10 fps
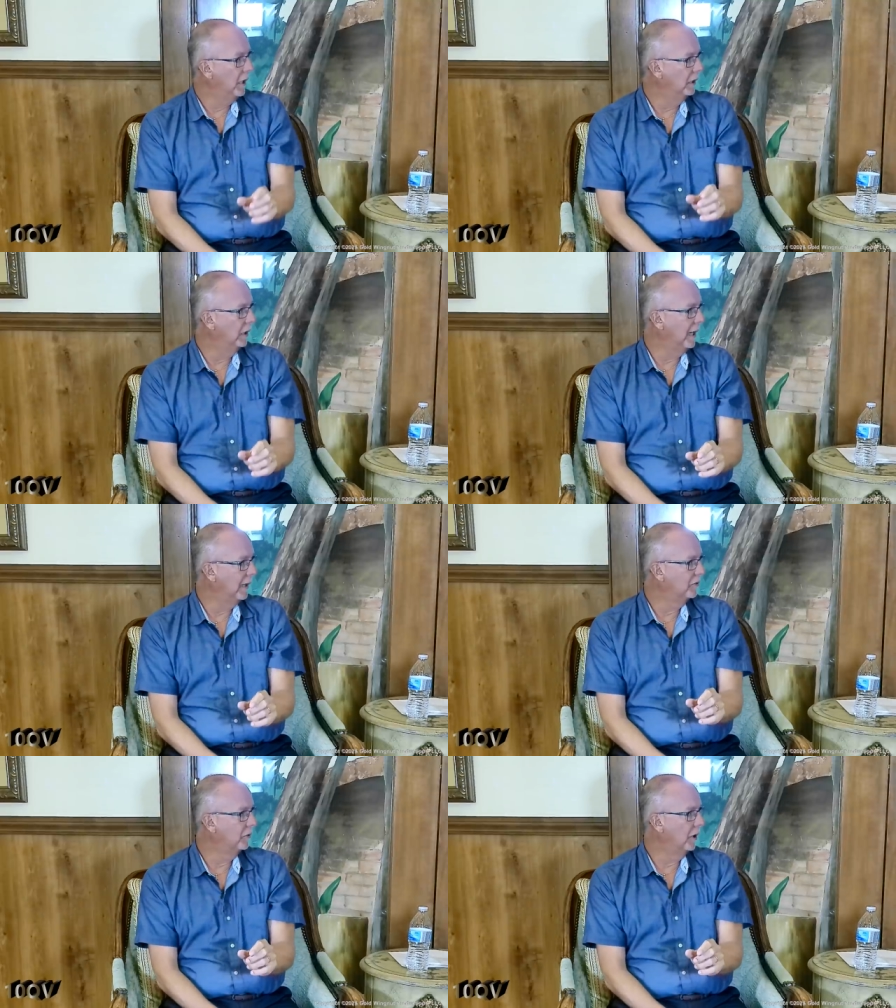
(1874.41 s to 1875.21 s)
the
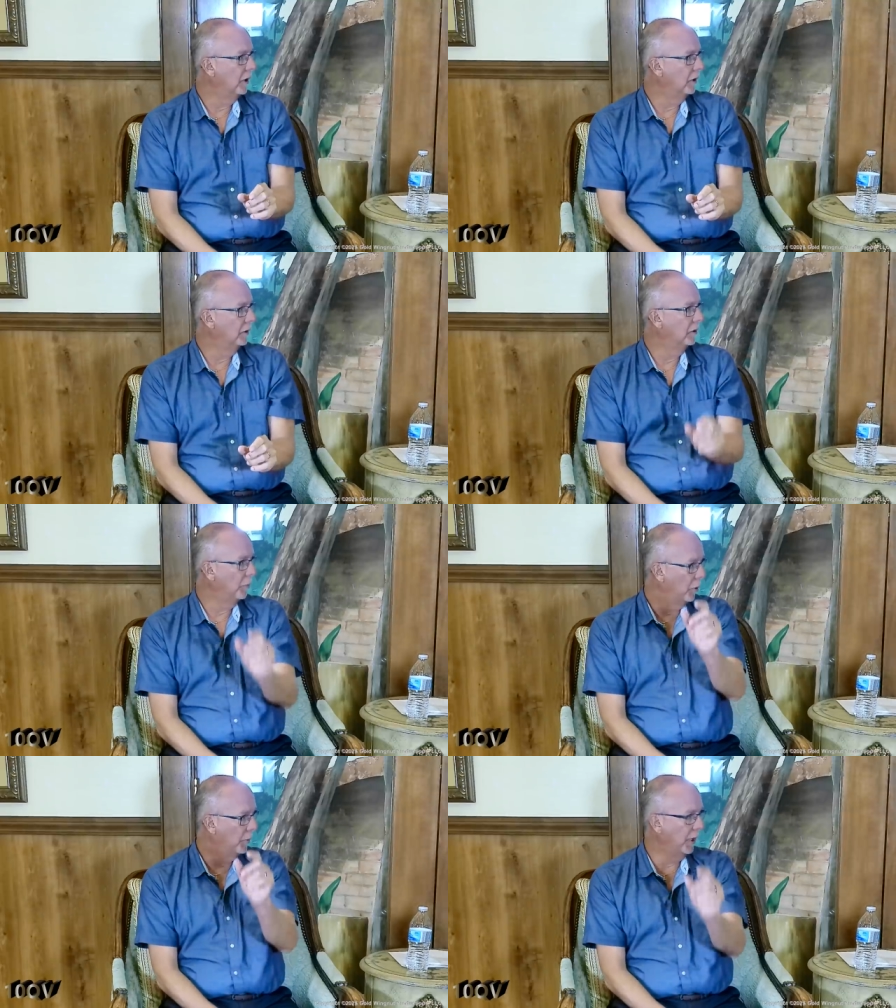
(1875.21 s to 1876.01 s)
last
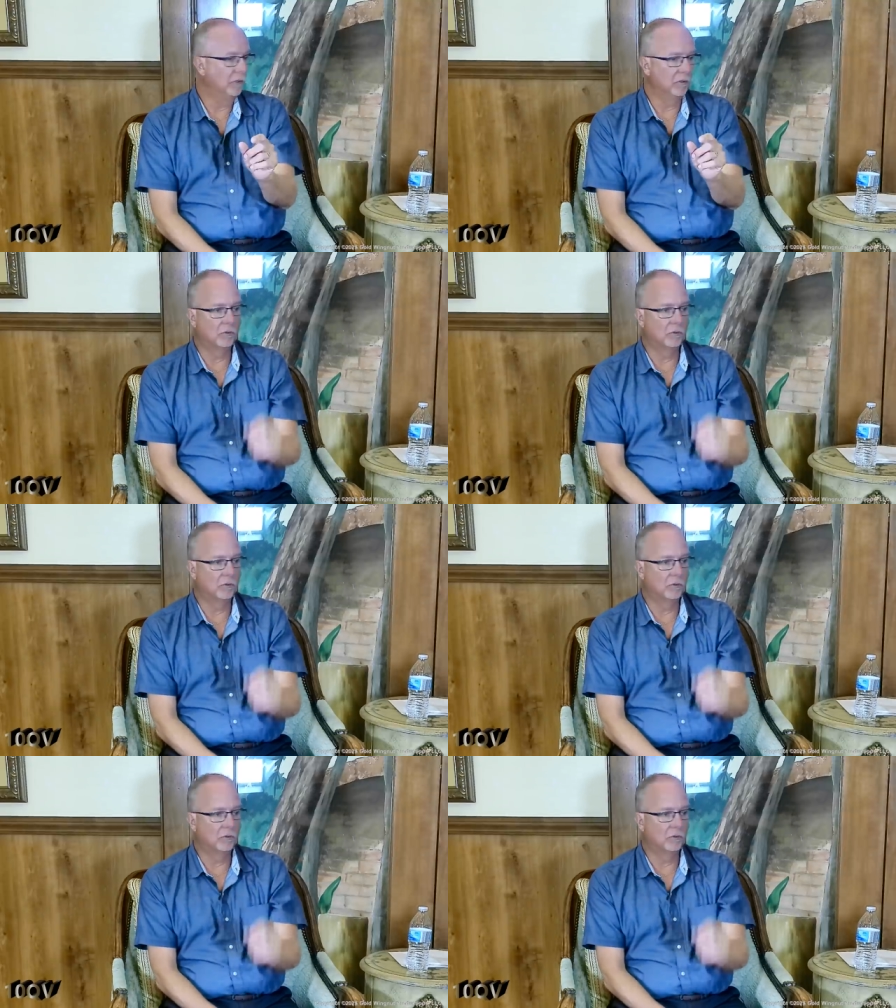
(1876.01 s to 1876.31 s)
couple pages.